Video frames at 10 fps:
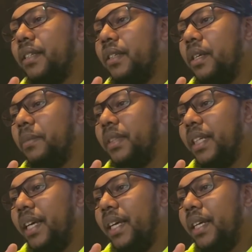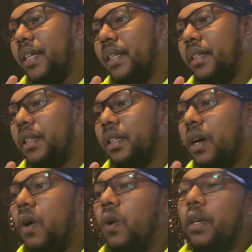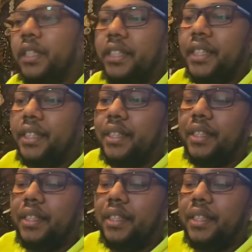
You know what I'm saying? On just